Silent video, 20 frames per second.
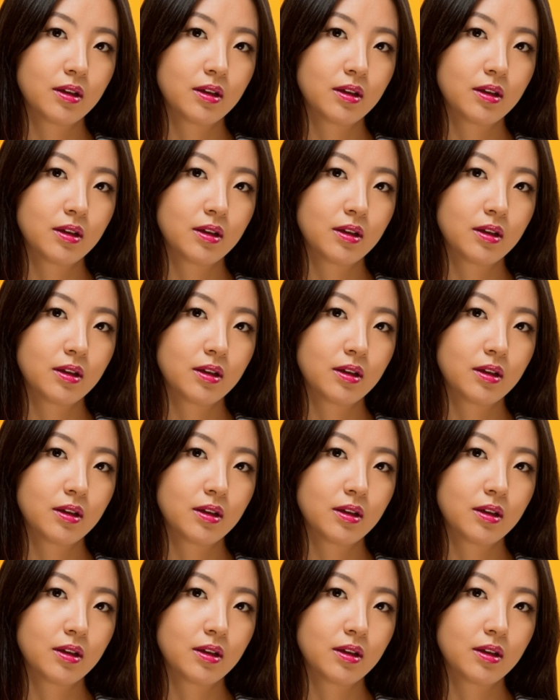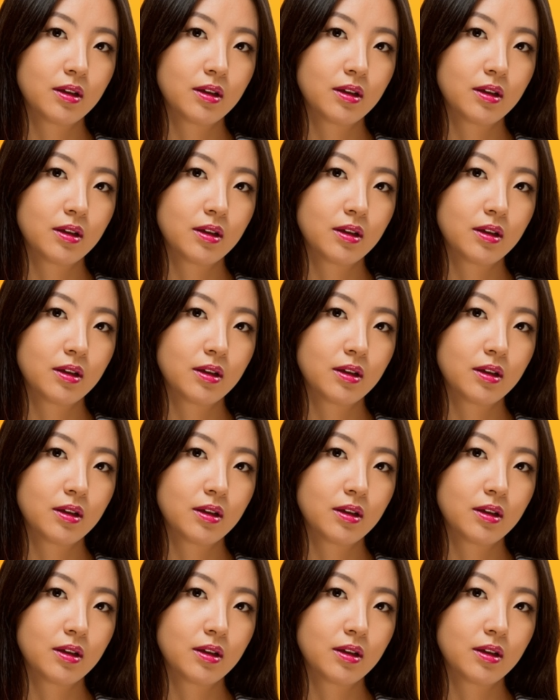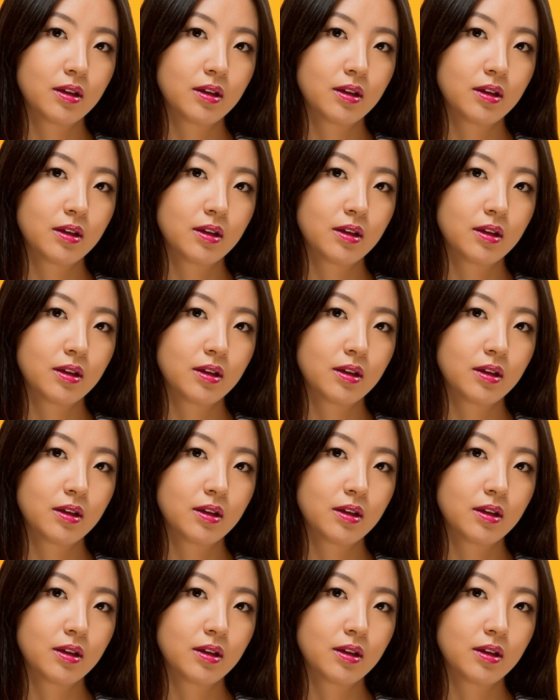[no speech]